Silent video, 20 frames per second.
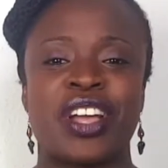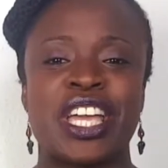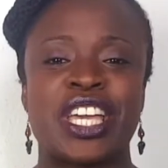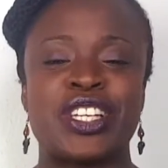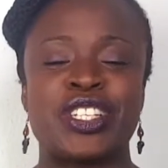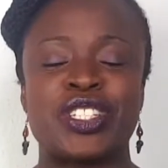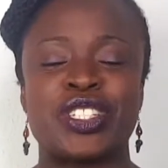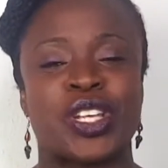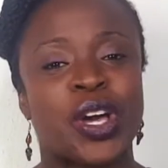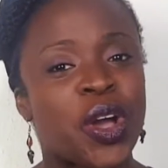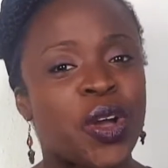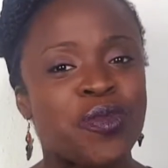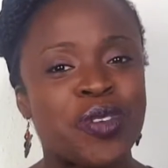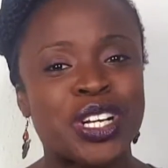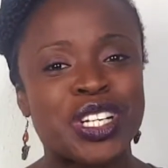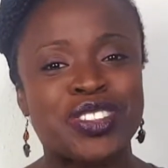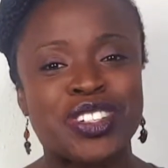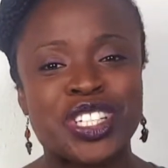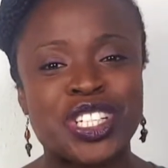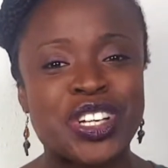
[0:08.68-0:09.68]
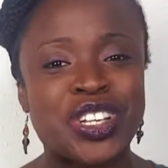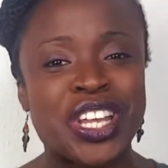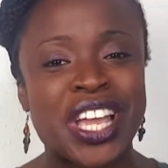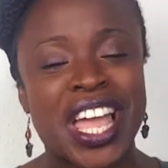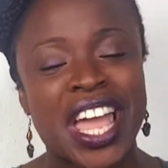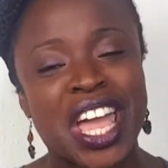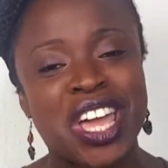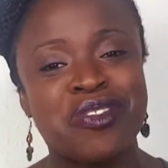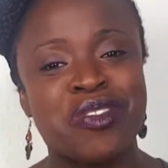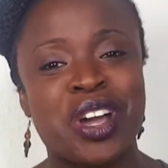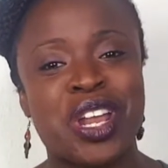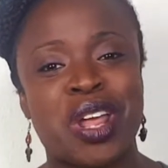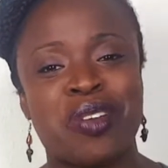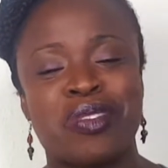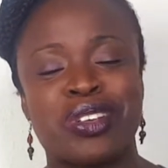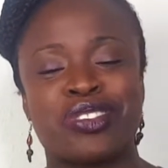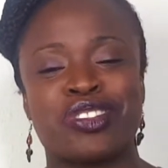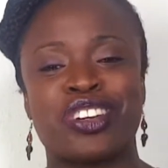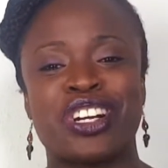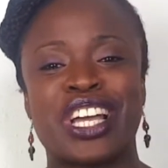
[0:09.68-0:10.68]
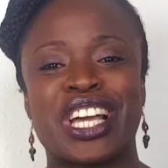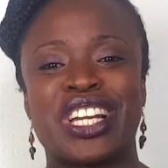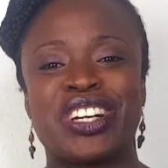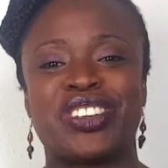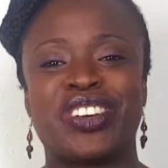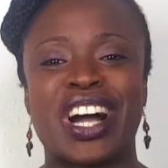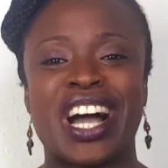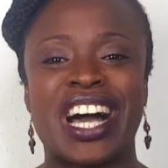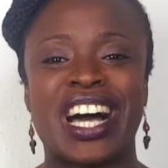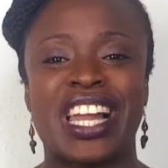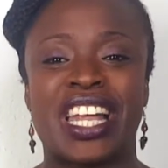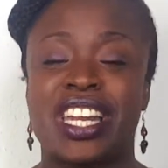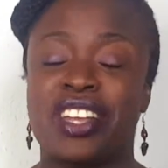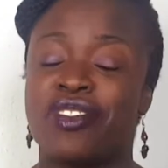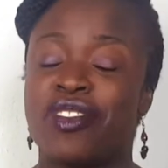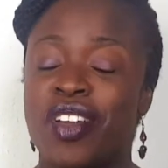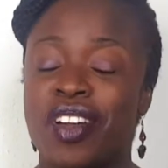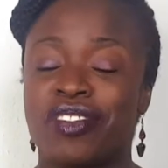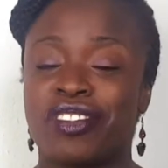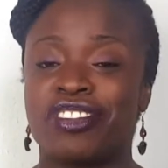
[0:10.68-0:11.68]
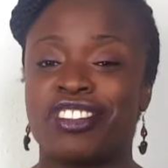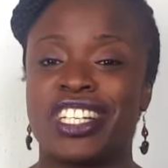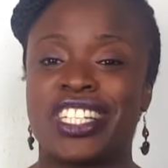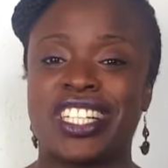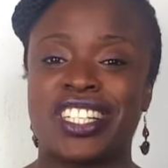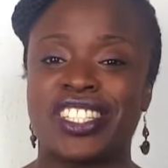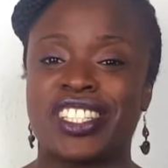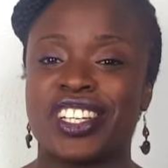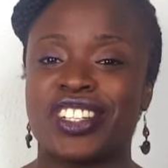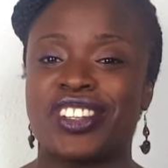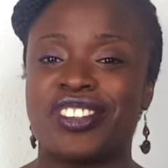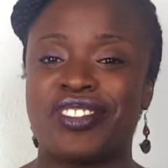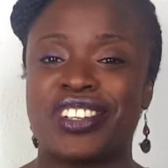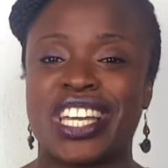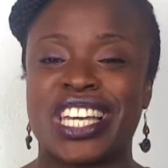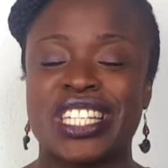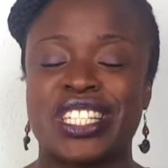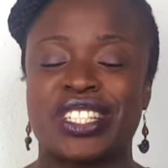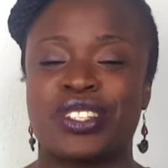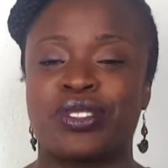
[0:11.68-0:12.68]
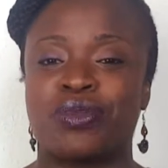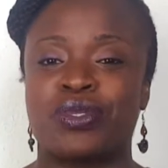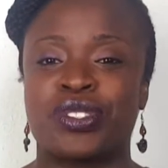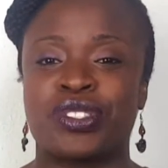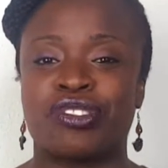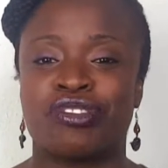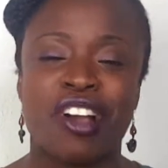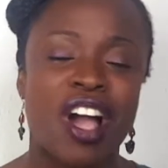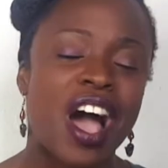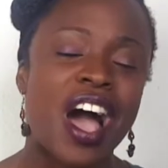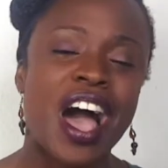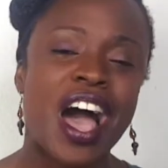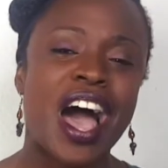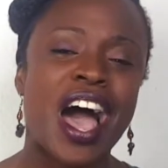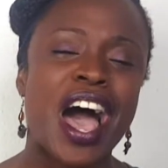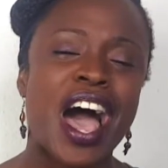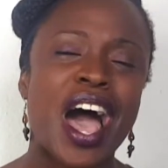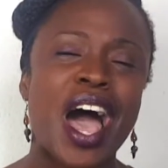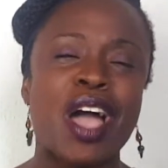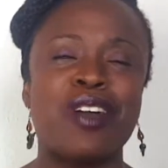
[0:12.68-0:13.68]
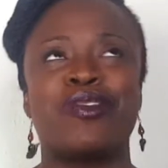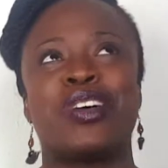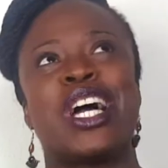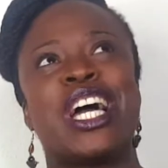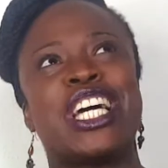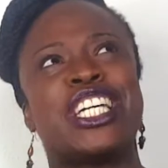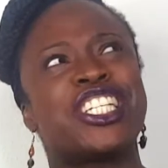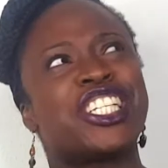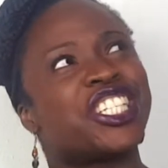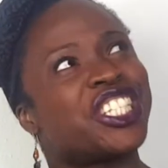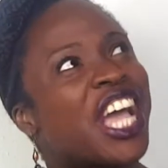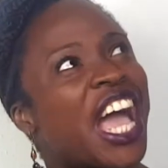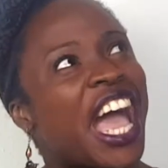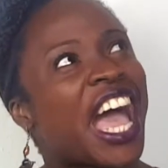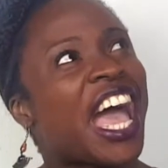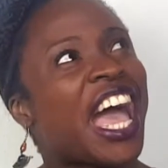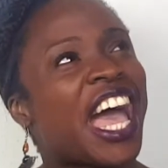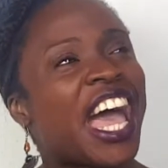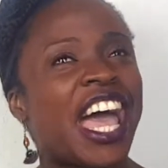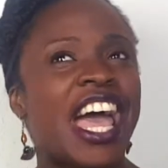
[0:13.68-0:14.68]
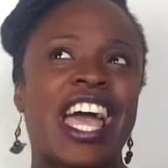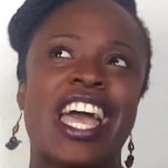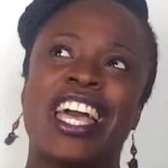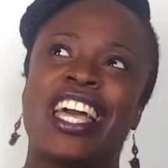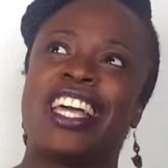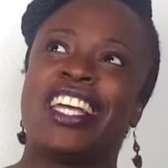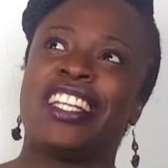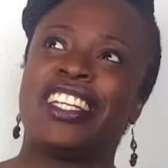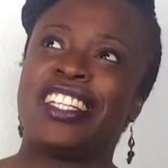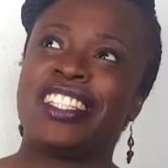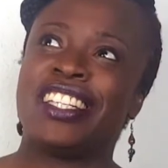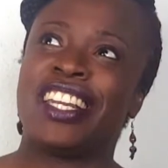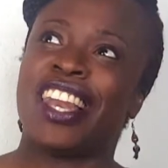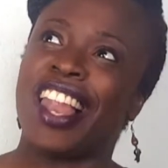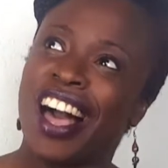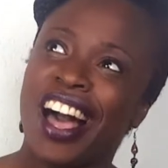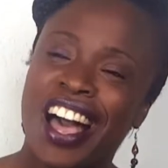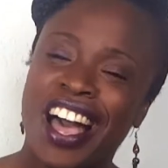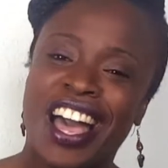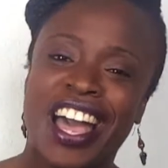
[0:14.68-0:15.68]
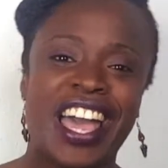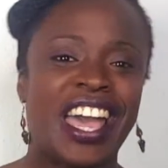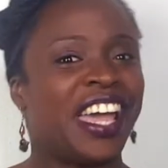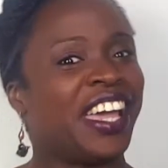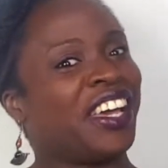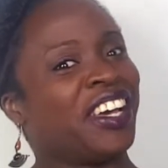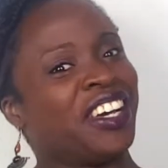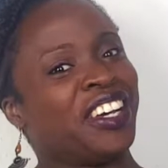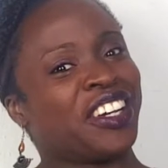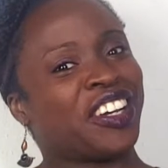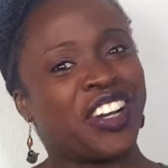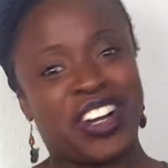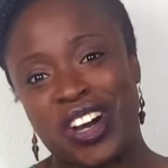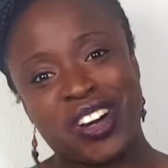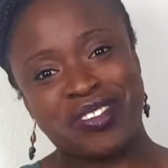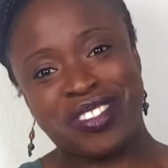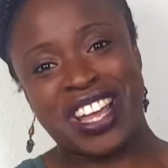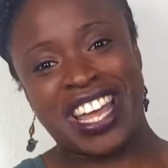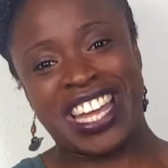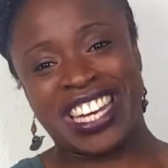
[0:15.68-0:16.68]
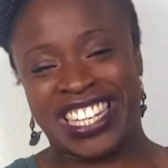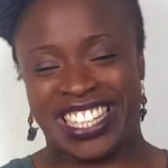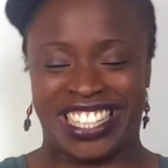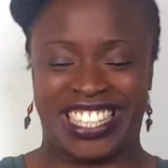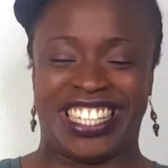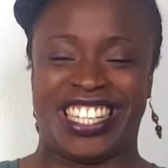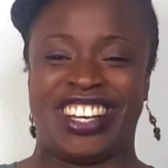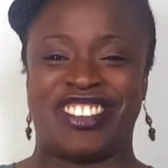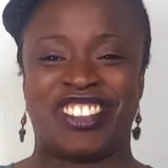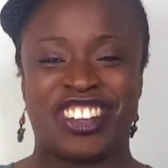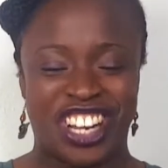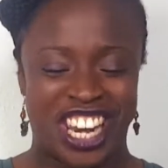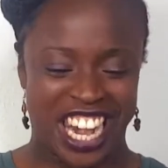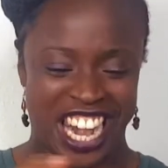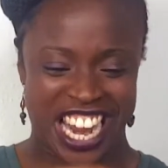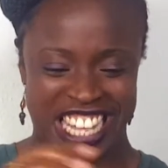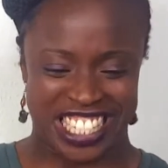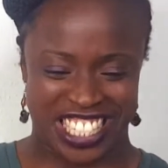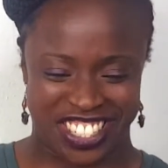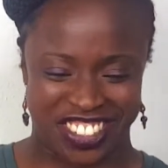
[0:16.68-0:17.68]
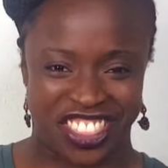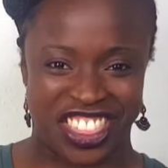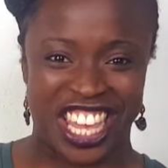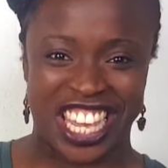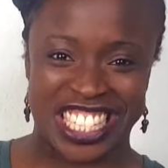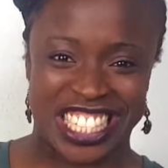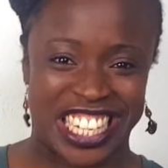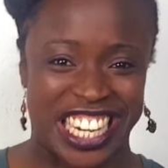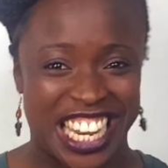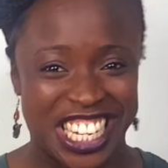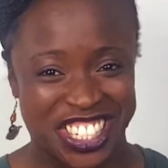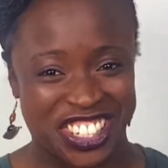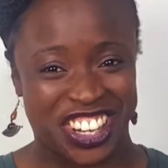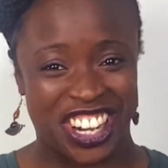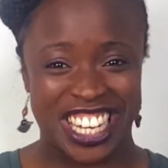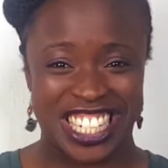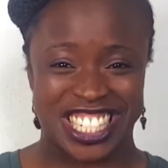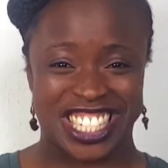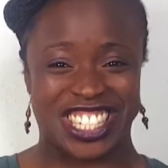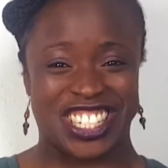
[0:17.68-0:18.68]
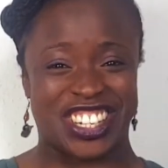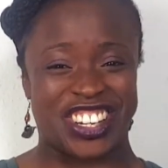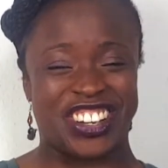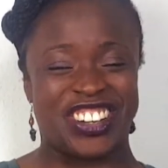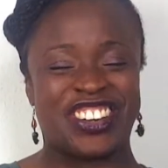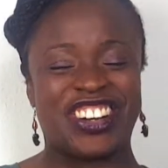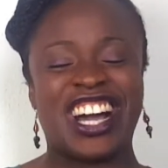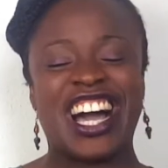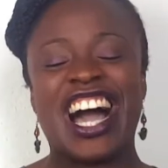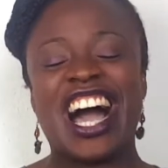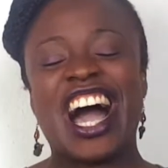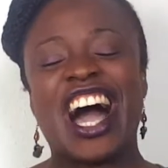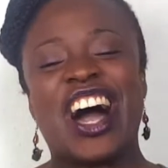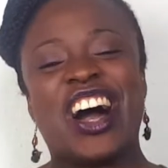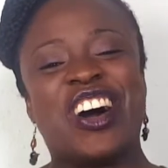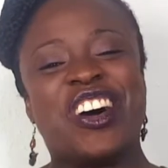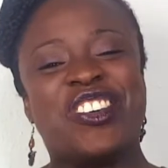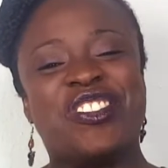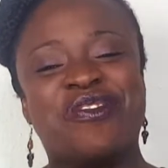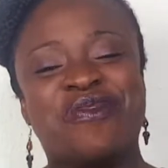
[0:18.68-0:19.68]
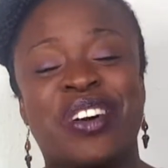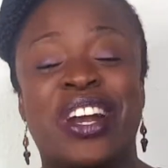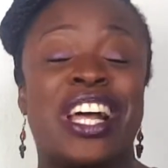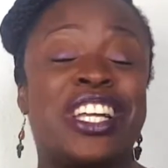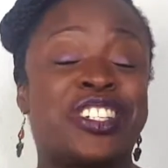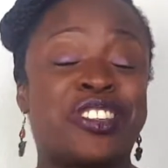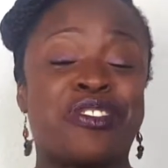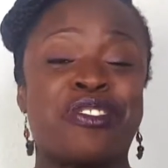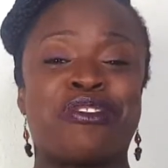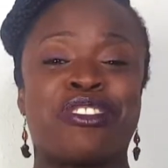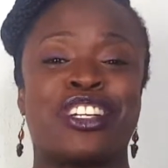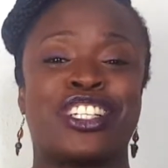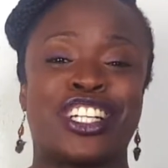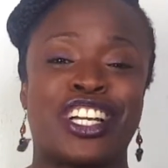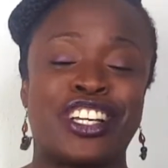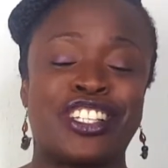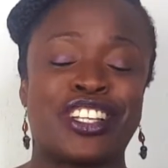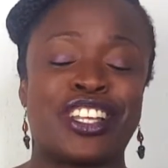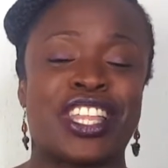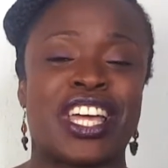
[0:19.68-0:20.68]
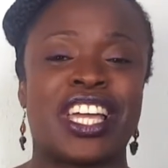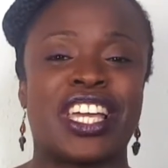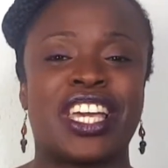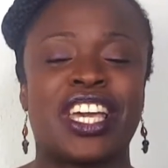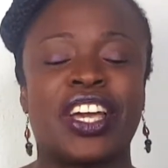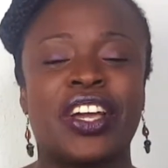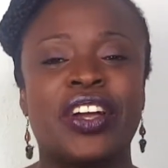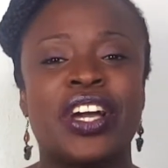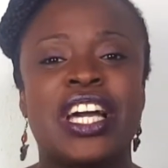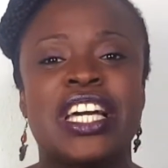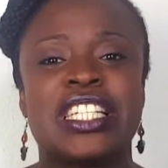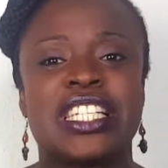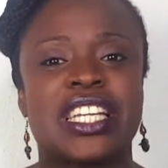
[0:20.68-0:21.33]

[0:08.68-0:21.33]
thank you so much for tuning in. My name is Ronke Lawal, and if you haven't already done so, don't forget to subscribe, share, like, comment. I've got a list of things I need you guys to do, but I do appreciate you, so thank you.